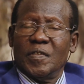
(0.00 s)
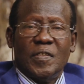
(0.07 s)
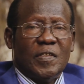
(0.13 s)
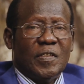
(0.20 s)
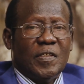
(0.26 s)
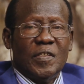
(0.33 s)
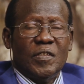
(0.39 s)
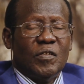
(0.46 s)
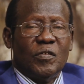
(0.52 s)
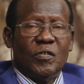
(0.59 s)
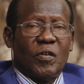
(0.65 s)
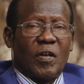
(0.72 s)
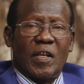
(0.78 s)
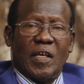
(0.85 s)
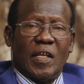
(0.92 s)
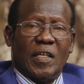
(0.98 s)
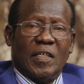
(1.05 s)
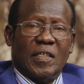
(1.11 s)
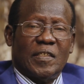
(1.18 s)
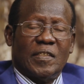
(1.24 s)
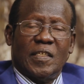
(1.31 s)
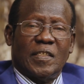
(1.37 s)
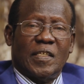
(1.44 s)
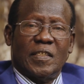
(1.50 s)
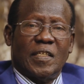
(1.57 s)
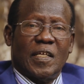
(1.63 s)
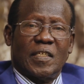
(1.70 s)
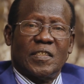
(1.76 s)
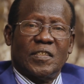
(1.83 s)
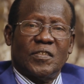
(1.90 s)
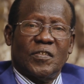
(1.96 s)
No, not really.
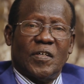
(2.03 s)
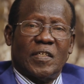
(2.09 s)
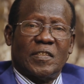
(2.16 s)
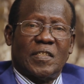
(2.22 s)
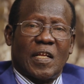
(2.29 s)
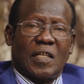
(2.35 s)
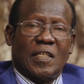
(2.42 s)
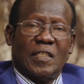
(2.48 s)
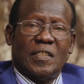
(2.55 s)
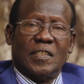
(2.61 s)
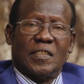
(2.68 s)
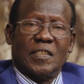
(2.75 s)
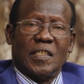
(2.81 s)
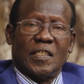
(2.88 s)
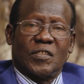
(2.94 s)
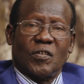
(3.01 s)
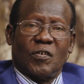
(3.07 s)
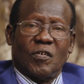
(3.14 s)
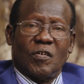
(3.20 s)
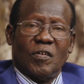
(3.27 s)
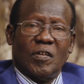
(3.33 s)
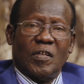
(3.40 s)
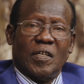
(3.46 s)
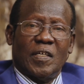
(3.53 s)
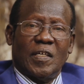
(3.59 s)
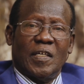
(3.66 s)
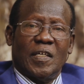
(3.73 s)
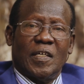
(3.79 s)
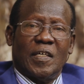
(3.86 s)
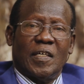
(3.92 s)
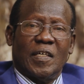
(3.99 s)
There is no uncertainty at all.
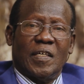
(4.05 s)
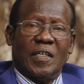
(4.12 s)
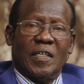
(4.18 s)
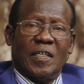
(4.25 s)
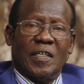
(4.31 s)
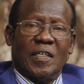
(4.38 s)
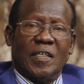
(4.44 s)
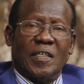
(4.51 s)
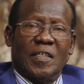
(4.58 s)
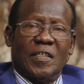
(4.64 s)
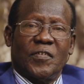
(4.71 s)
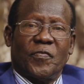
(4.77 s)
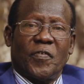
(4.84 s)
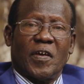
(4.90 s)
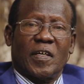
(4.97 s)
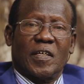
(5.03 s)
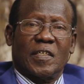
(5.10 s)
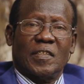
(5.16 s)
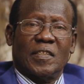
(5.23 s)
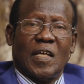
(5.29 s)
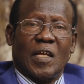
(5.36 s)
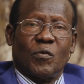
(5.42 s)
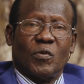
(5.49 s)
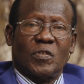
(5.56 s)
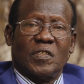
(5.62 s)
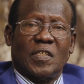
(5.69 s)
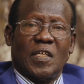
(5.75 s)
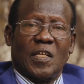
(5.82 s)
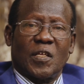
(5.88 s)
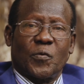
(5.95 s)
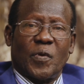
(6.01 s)
In fact, that was
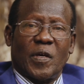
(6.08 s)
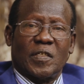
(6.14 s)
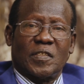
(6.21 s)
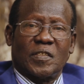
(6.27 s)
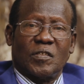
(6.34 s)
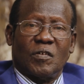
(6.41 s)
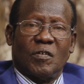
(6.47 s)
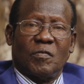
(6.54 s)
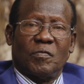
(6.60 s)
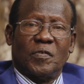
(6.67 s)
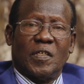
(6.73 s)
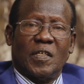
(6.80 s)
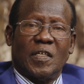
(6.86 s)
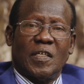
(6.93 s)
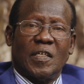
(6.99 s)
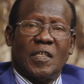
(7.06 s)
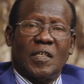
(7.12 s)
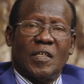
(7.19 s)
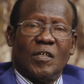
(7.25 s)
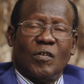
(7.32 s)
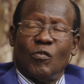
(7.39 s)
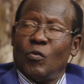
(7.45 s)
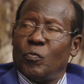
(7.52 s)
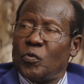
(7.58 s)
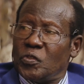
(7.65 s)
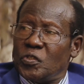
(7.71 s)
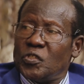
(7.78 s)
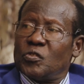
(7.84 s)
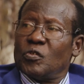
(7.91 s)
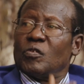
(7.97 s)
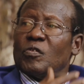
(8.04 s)
the request of the
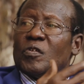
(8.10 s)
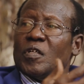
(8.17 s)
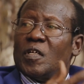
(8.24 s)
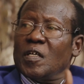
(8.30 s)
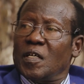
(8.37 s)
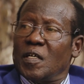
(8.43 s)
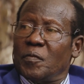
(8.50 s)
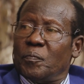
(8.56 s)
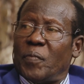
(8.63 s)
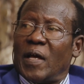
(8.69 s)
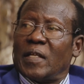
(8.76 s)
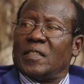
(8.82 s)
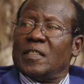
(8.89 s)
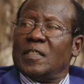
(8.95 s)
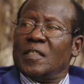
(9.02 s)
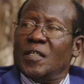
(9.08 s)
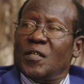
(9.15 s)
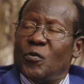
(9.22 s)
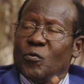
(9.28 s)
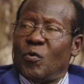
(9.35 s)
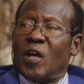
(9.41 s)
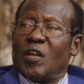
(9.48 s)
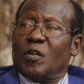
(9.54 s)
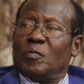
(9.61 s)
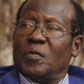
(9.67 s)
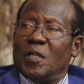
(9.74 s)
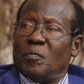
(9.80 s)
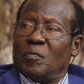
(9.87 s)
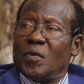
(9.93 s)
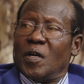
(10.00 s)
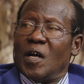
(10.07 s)
opposition party, one of
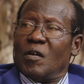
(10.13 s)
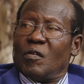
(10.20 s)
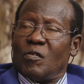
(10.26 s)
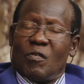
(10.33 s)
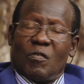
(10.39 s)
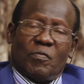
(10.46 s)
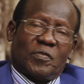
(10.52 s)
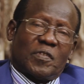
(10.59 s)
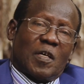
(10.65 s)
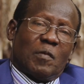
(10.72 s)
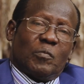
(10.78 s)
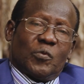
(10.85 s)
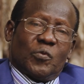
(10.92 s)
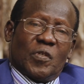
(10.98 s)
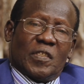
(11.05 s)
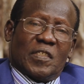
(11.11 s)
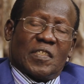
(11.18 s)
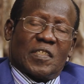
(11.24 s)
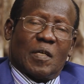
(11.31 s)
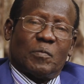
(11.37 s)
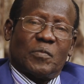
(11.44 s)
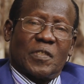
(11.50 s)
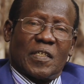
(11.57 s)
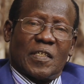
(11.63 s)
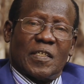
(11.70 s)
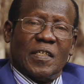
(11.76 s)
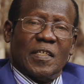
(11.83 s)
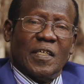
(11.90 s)
them out of some 20-something.